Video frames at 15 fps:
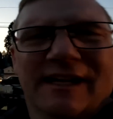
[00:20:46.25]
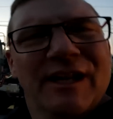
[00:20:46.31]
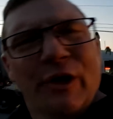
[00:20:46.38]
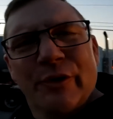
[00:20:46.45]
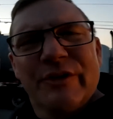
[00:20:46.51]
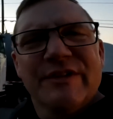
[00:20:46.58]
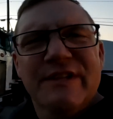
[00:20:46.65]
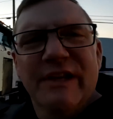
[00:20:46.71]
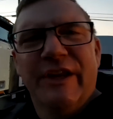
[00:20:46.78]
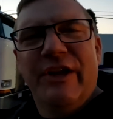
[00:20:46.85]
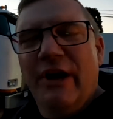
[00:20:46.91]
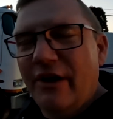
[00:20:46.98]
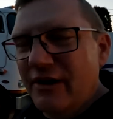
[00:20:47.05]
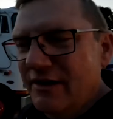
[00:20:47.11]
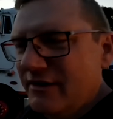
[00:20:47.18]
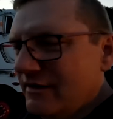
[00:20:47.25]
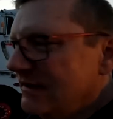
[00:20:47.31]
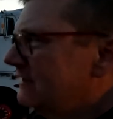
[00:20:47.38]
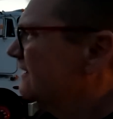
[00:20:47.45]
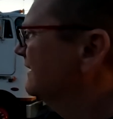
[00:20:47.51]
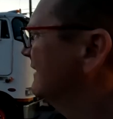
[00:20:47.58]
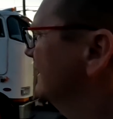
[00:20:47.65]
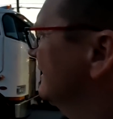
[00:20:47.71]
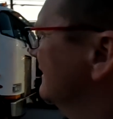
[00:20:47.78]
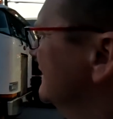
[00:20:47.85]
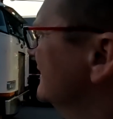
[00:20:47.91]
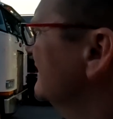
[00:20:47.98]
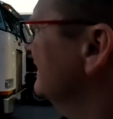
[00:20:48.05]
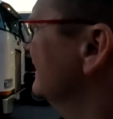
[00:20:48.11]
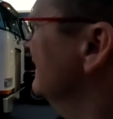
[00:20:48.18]
load is secure,
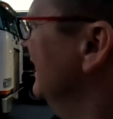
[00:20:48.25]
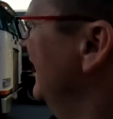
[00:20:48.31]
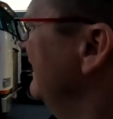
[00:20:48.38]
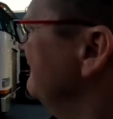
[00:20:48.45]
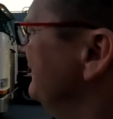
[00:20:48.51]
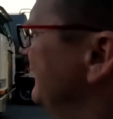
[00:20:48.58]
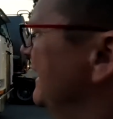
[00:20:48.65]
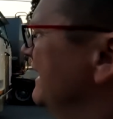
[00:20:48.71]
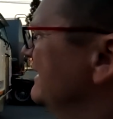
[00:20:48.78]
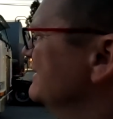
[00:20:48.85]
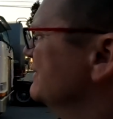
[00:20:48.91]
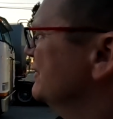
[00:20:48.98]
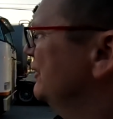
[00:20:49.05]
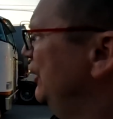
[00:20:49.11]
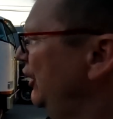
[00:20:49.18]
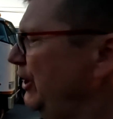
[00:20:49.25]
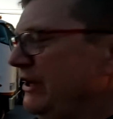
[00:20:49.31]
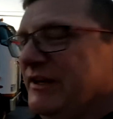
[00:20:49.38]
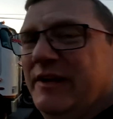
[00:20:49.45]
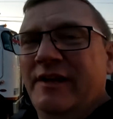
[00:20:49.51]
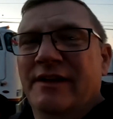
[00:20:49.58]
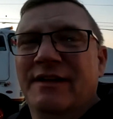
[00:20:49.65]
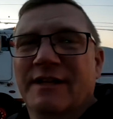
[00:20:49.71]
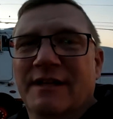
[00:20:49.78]
life is good.